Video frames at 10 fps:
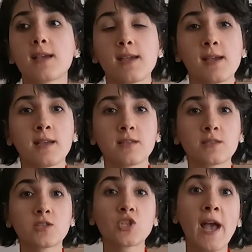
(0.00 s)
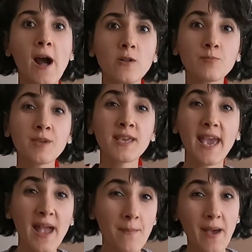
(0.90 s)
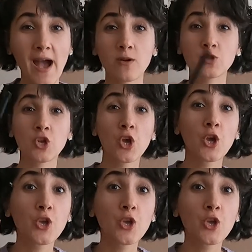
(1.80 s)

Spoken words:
and tell me about